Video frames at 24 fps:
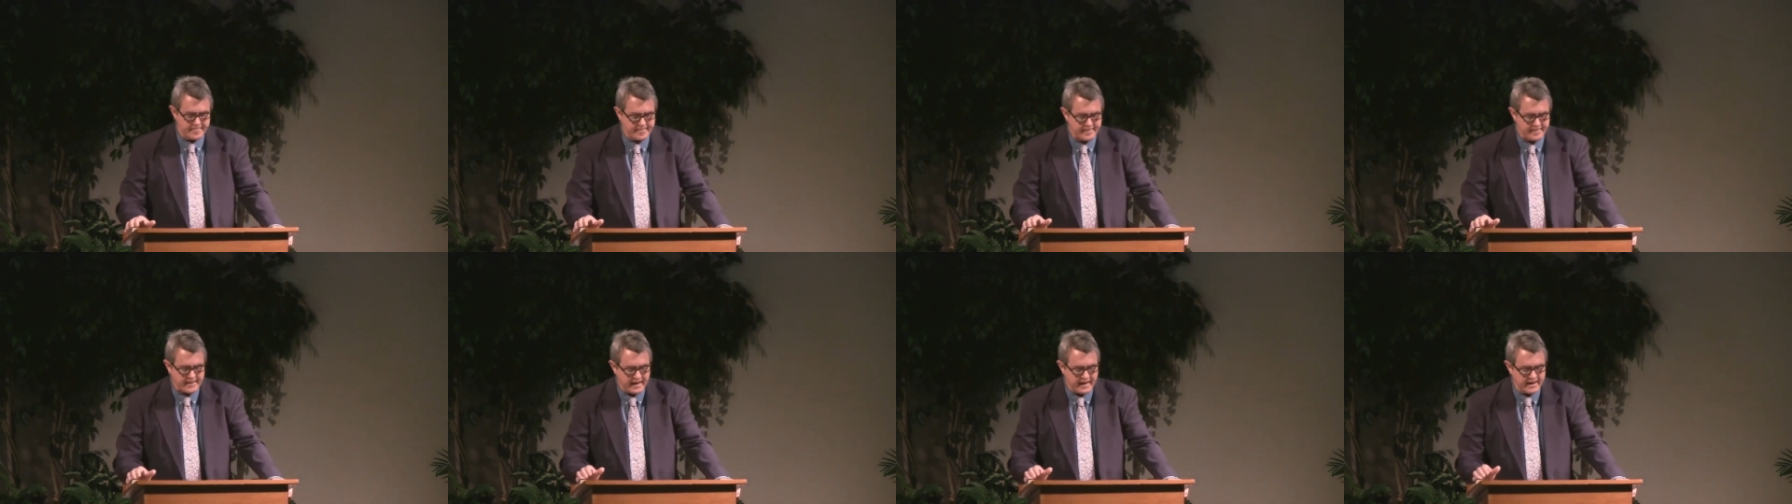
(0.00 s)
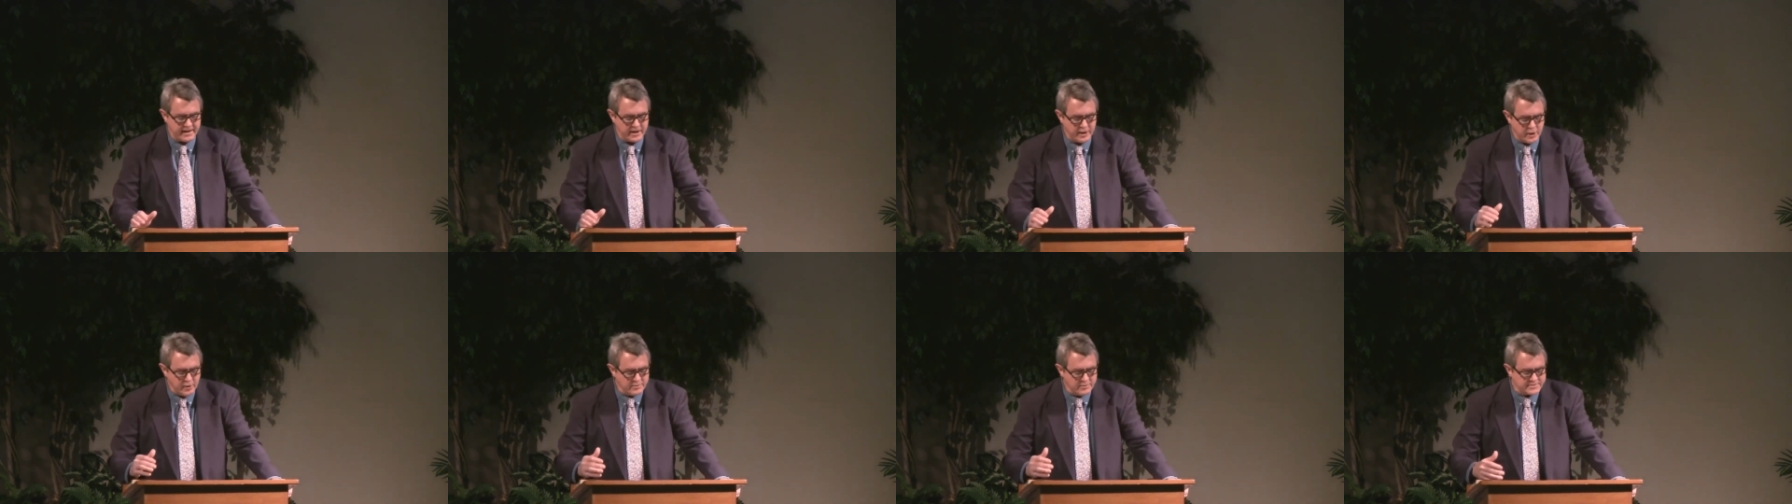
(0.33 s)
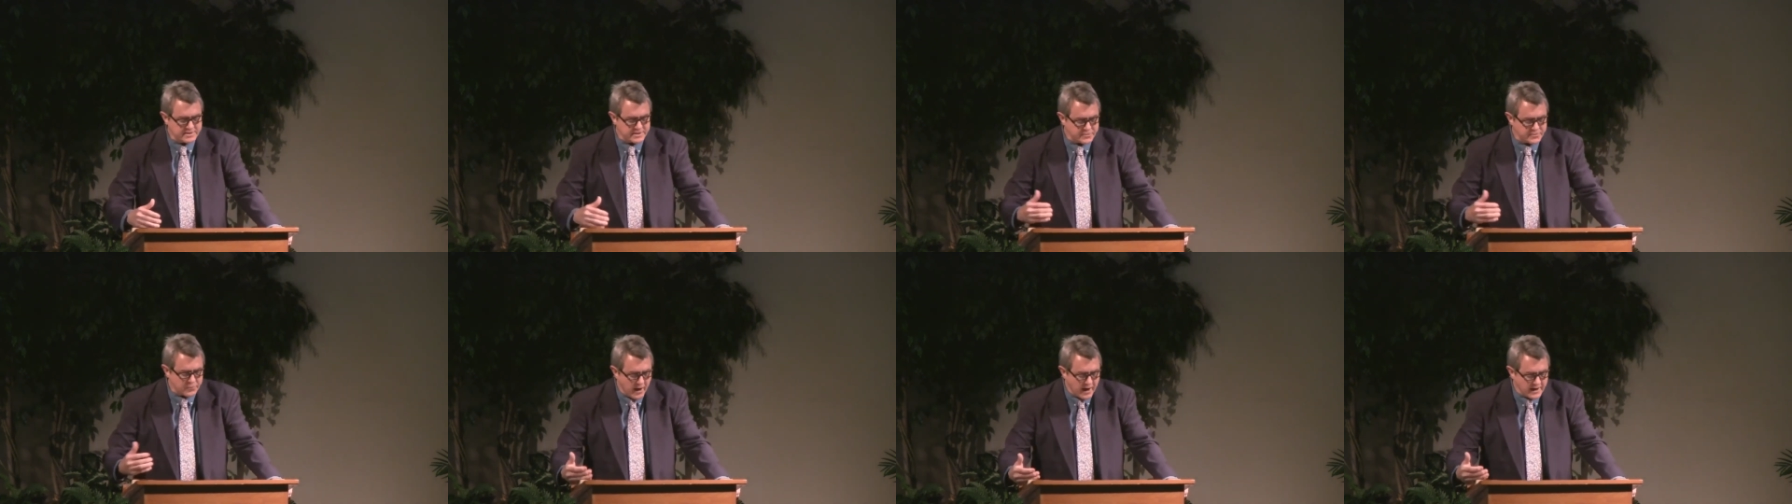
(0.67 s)
And he used
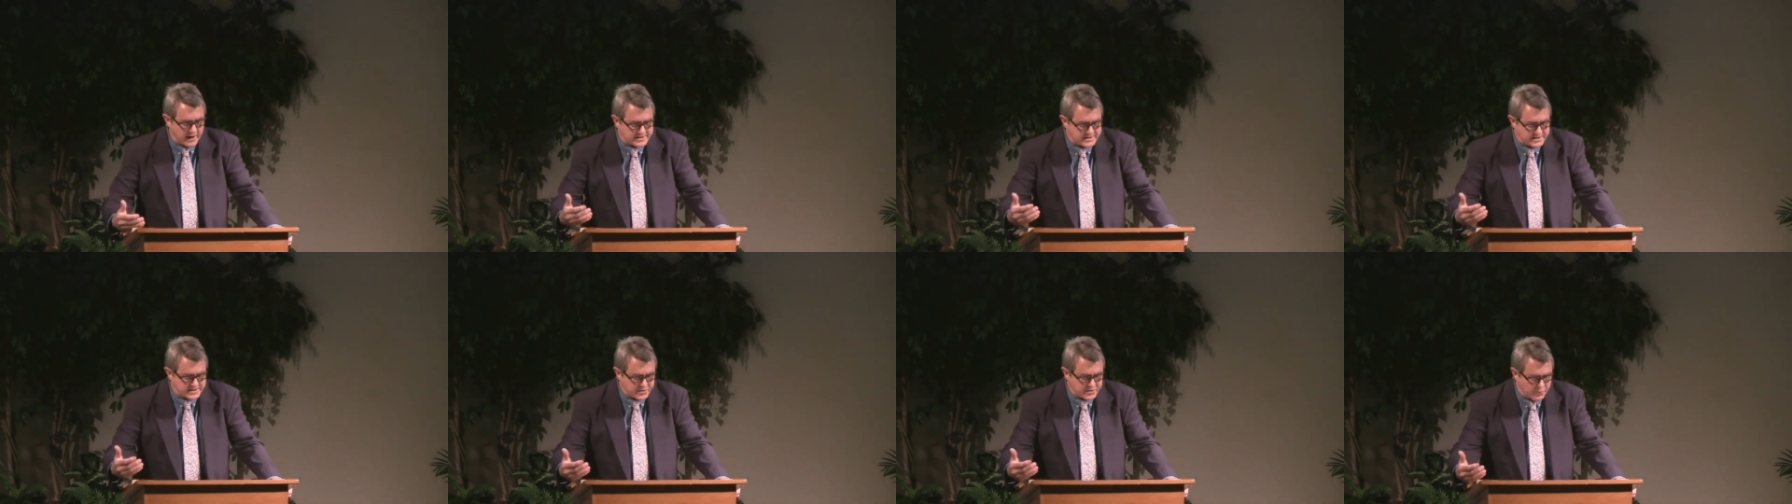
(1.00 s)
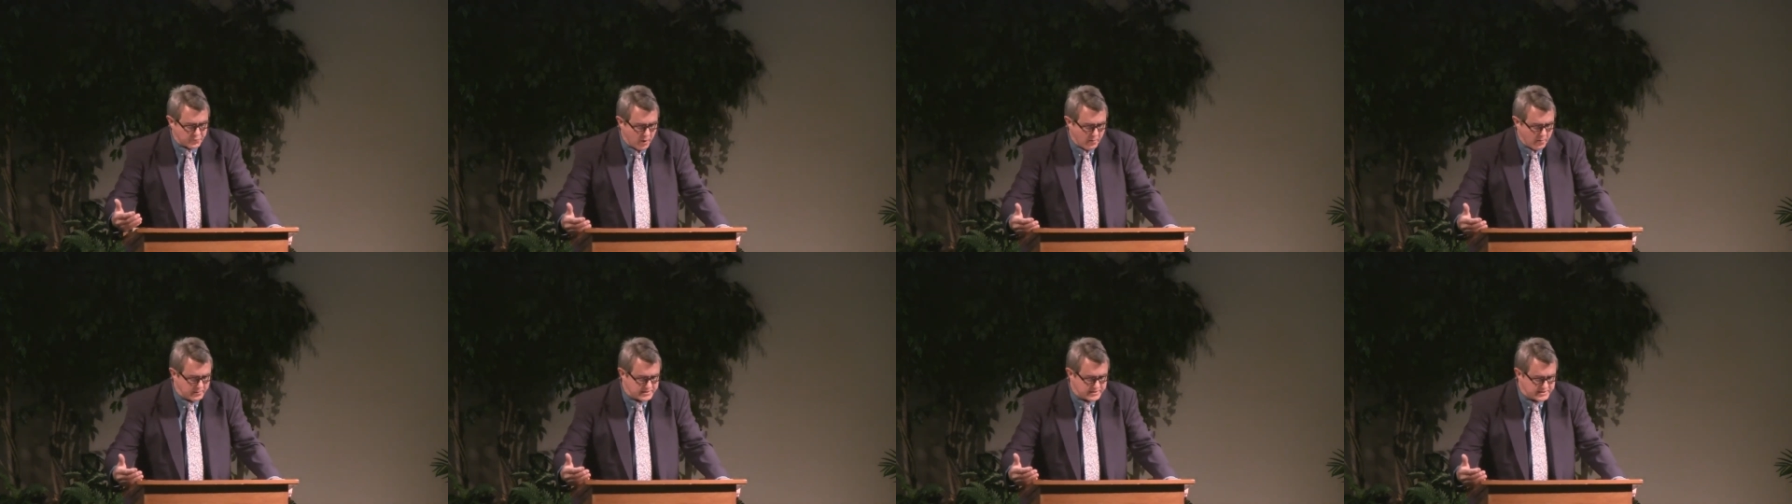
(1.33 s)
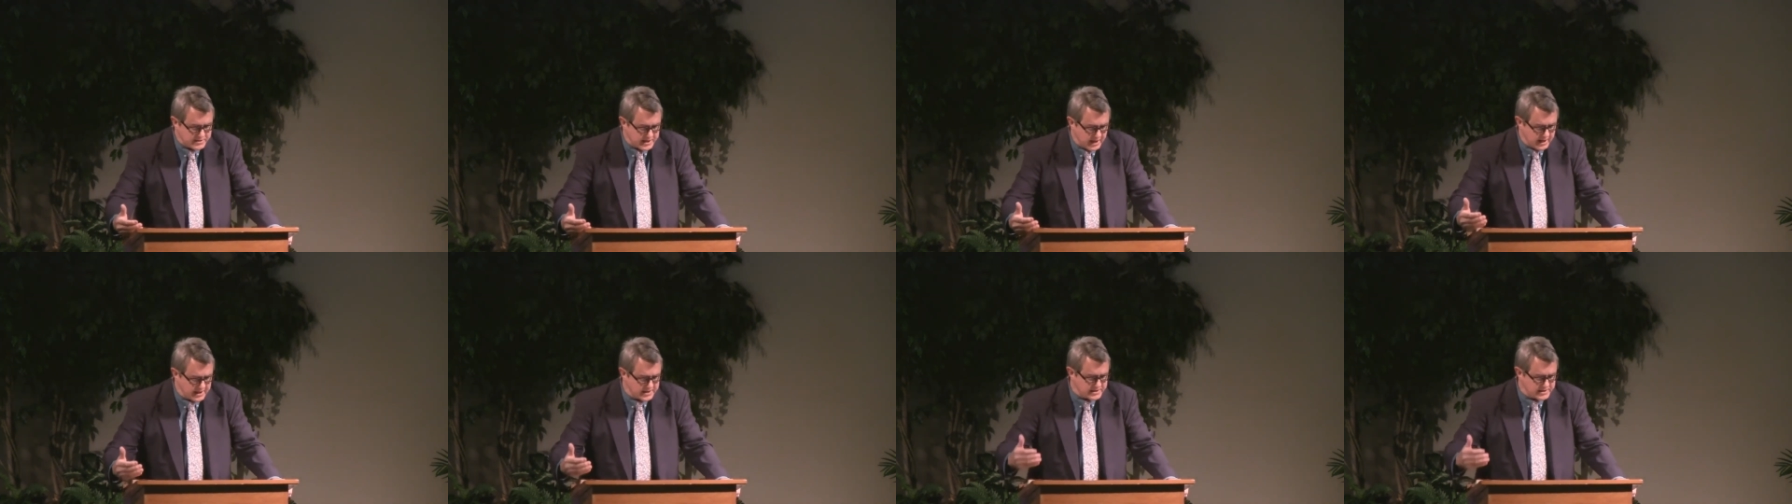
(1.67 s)
his rights as a Roman
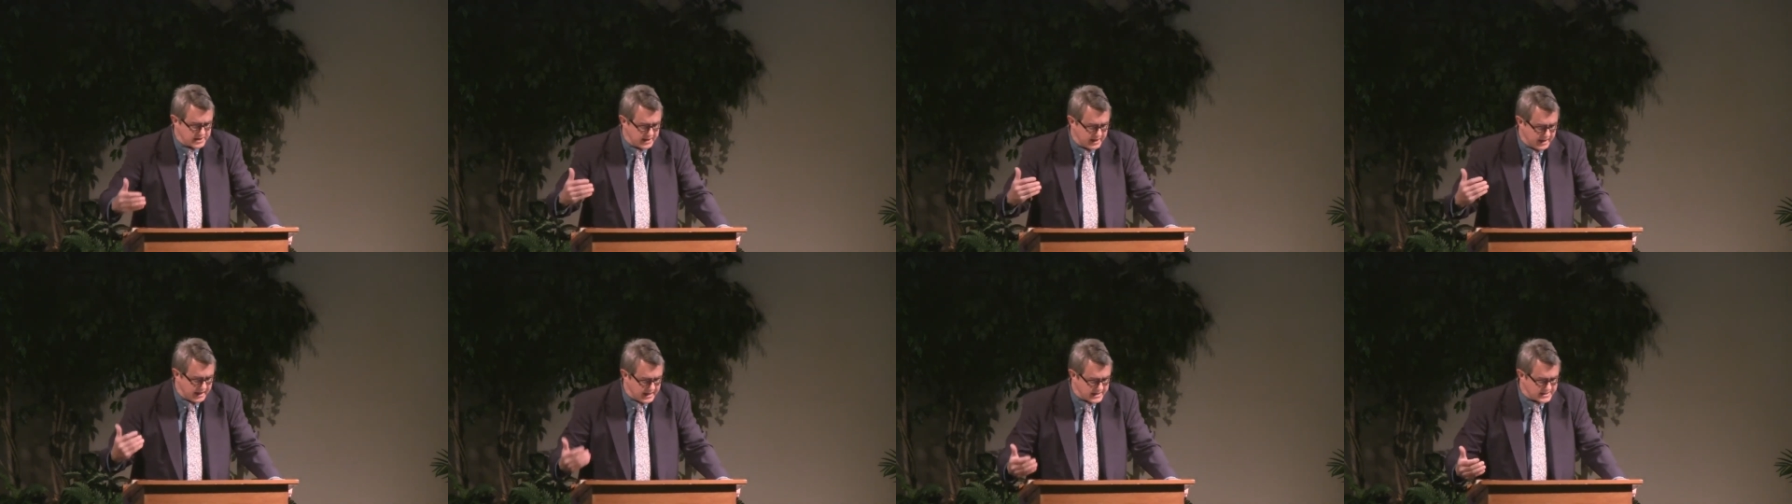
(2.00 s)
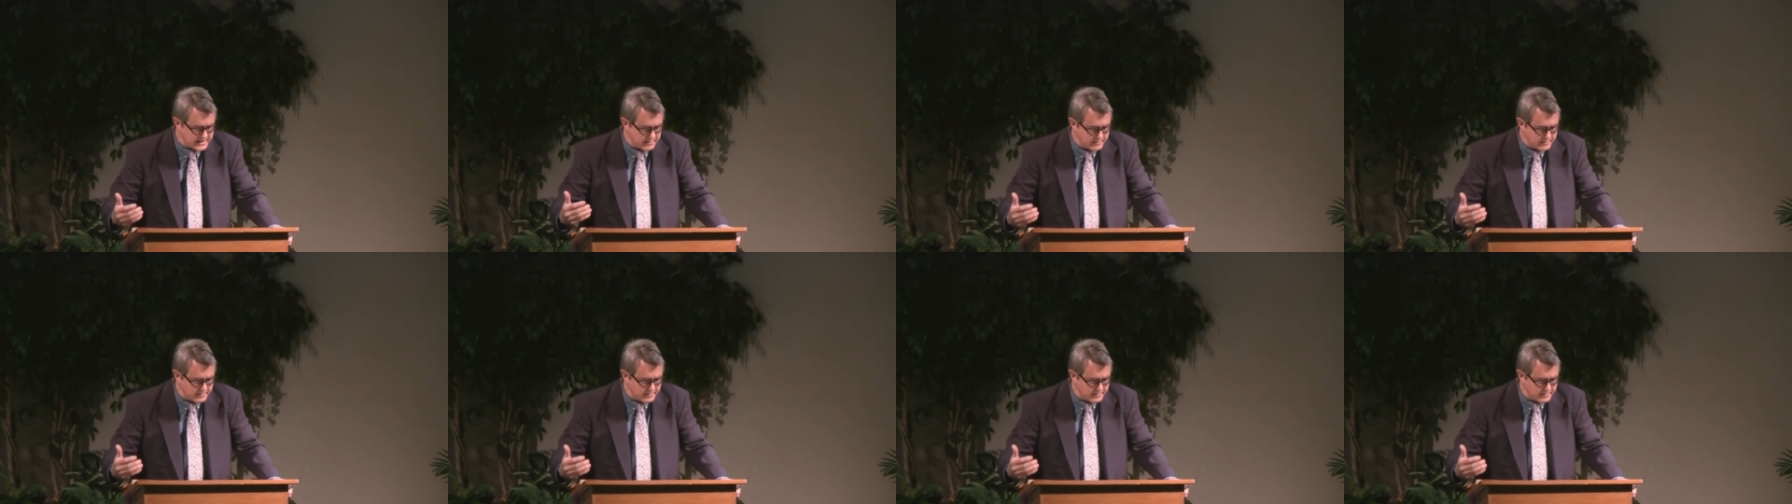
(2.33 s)
citizen to get